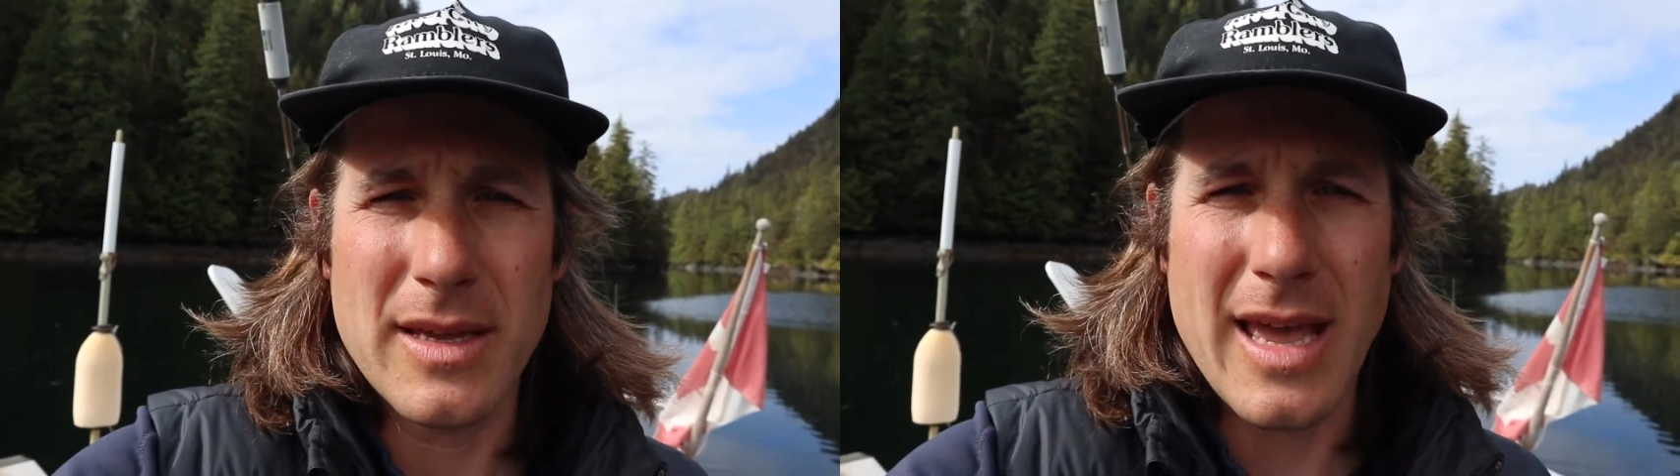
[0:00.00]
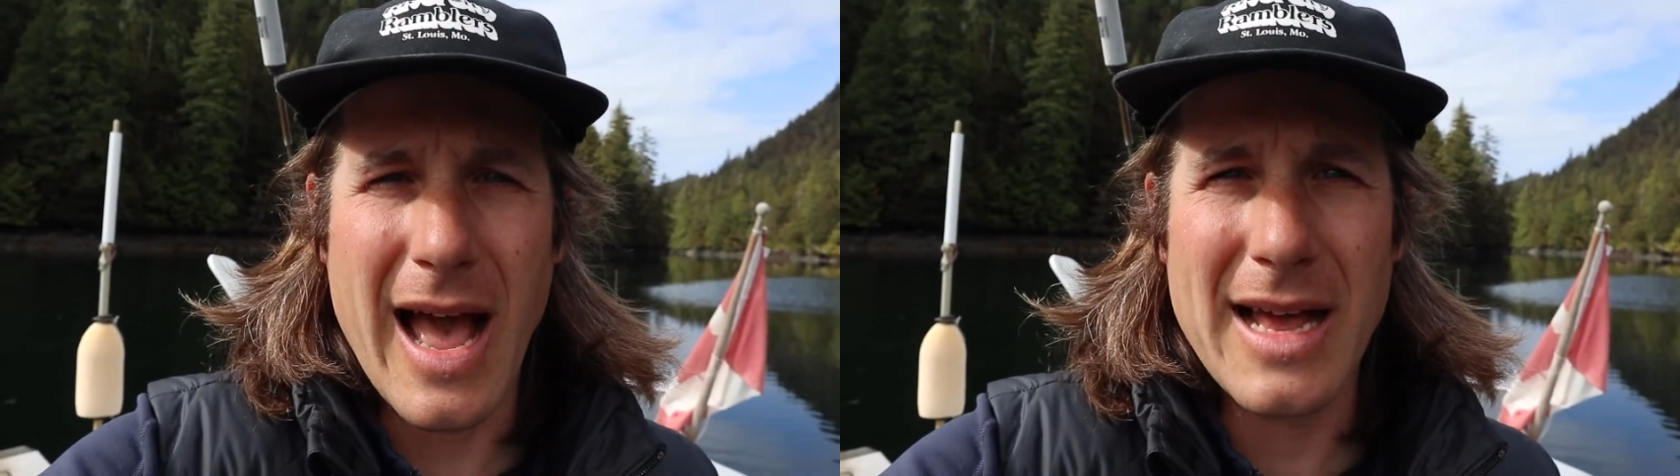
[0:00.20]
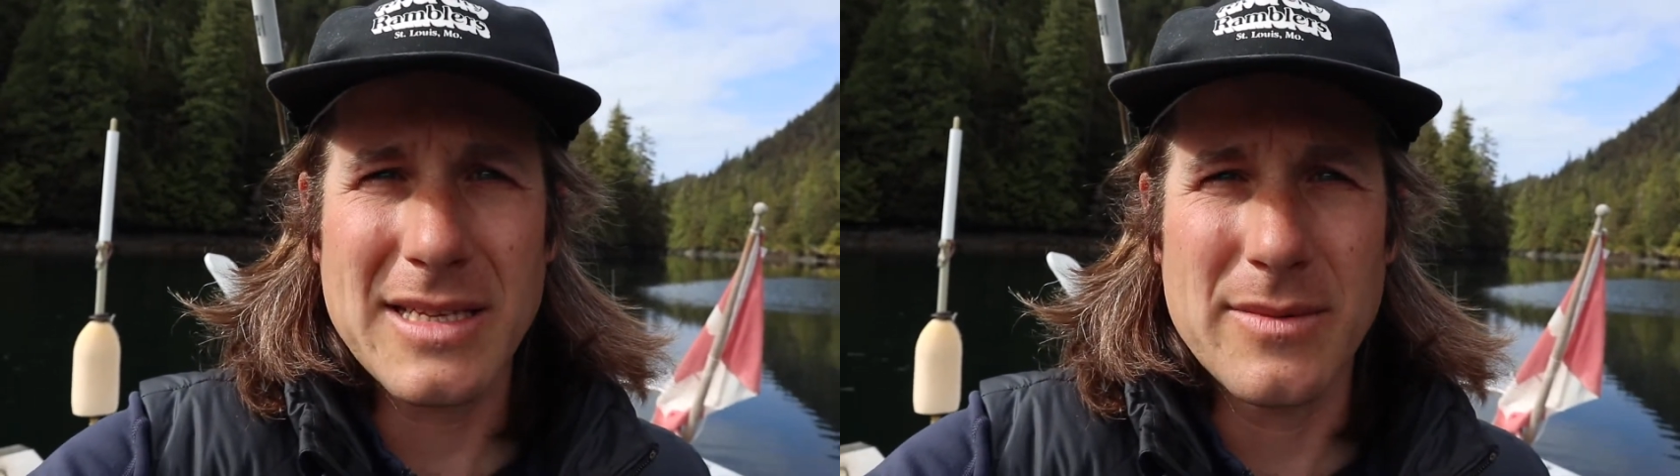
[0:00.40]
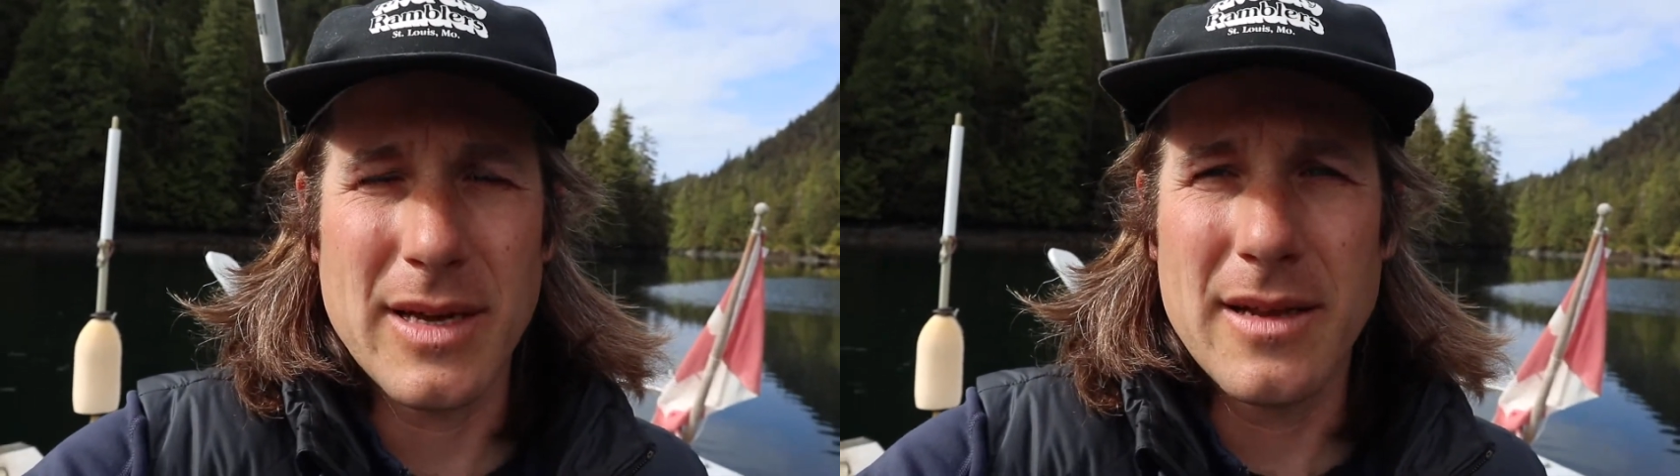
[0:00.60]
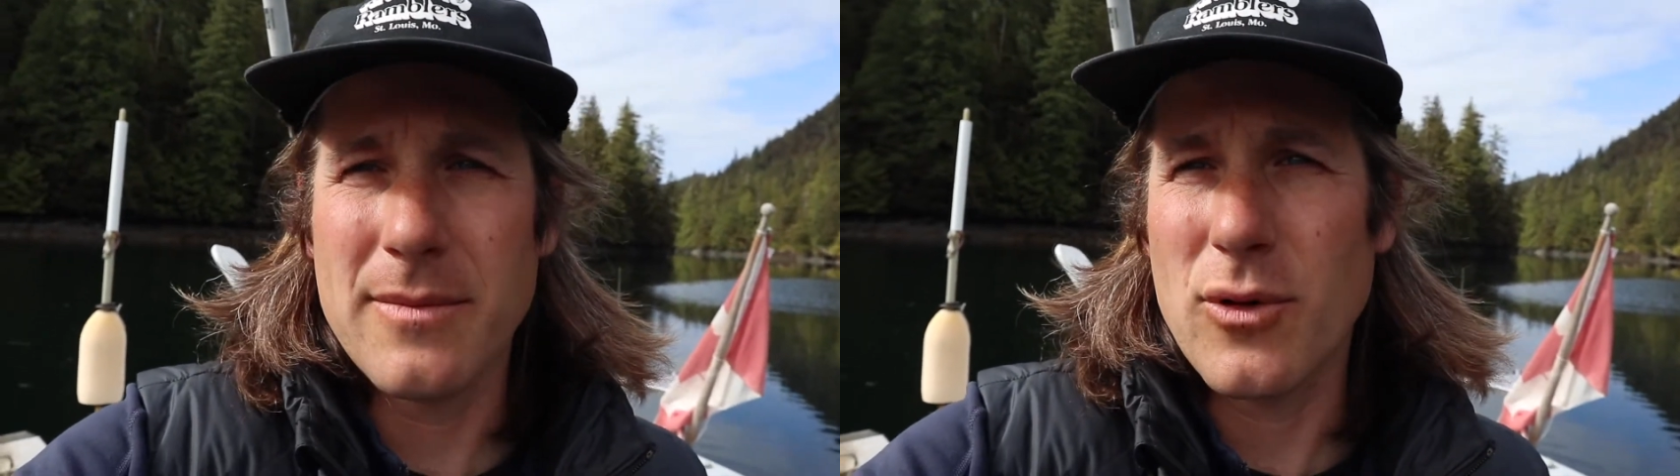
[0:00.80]
gas a
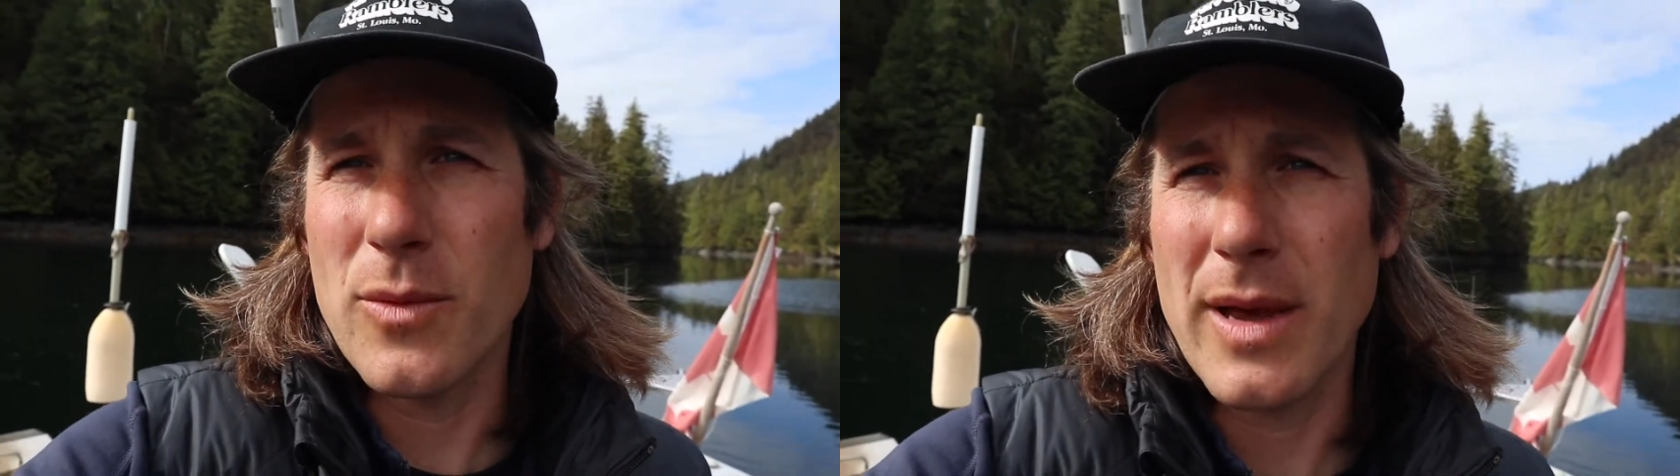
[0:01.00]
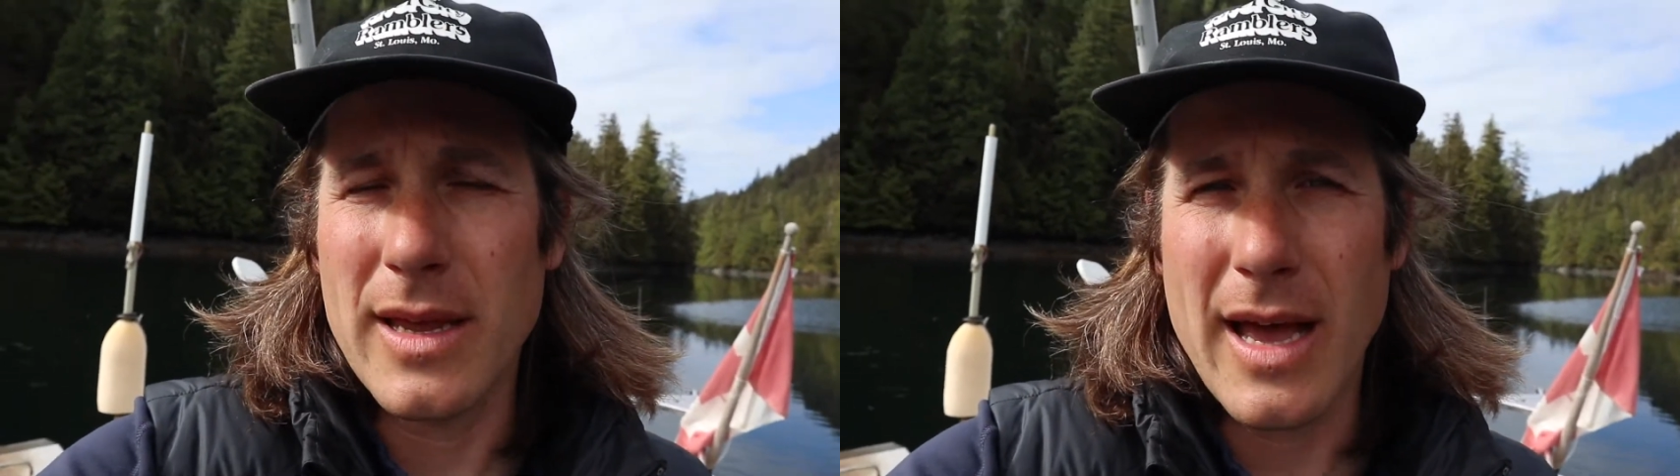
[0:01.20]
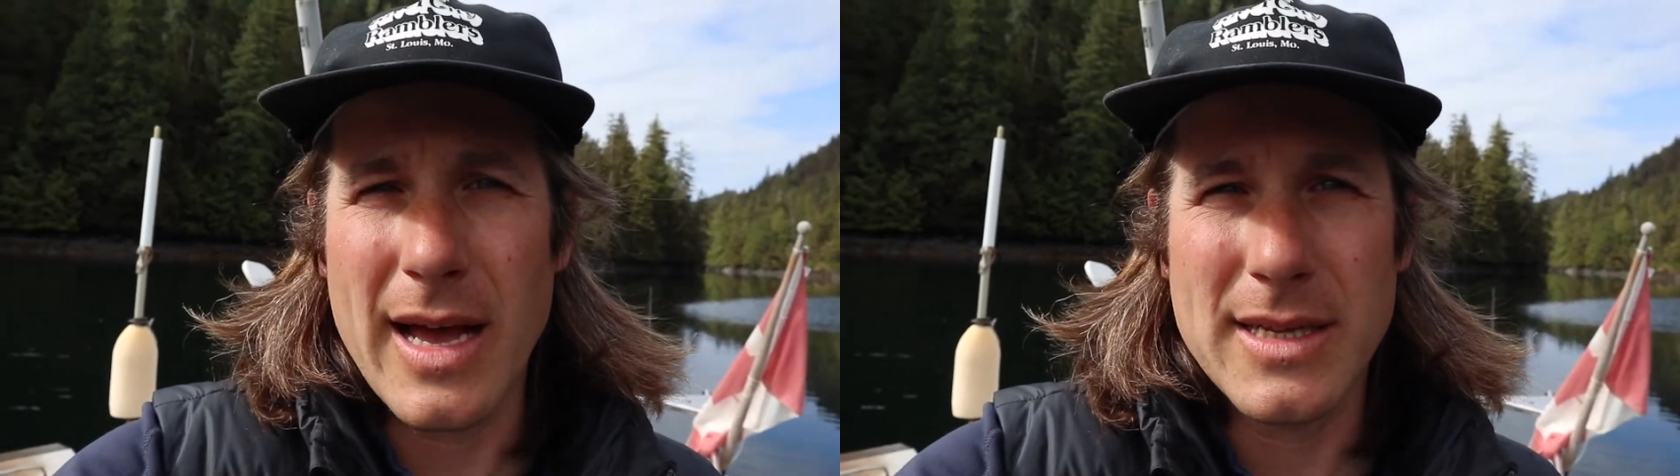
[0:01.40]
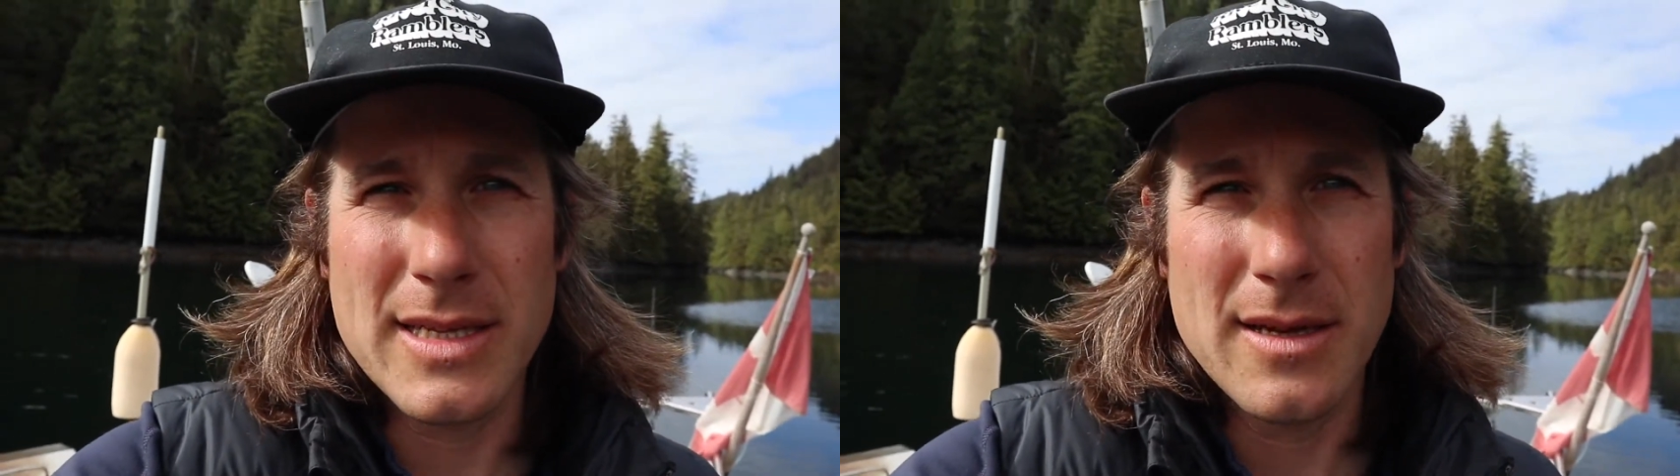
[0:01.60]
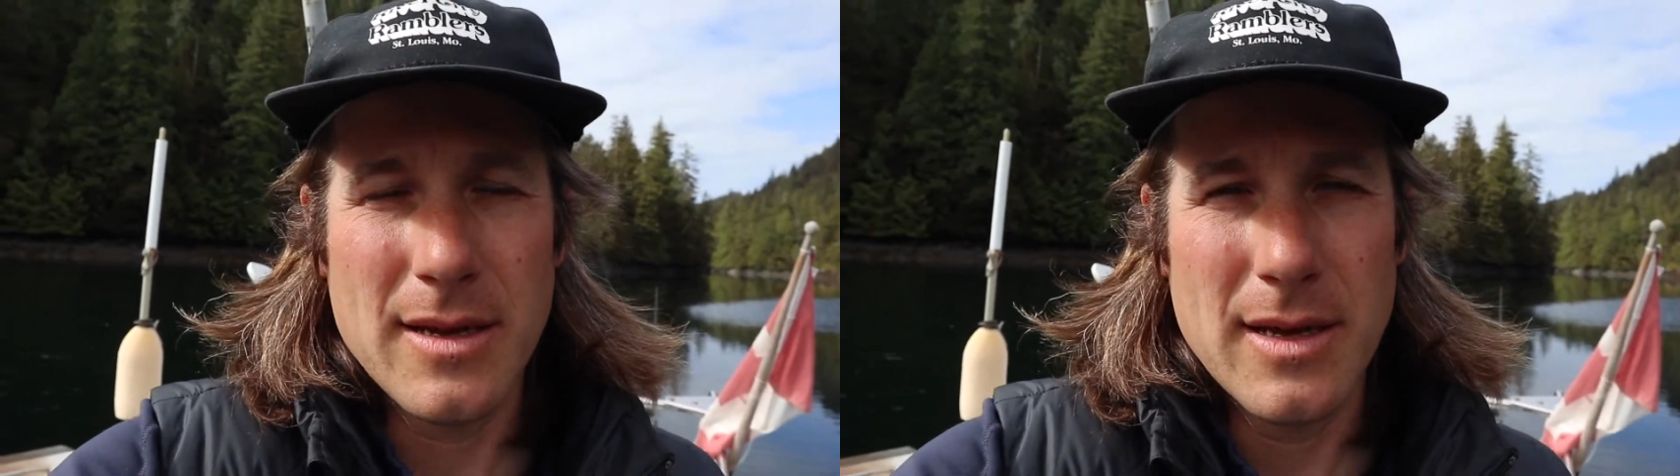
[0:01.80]
bit, propane gas,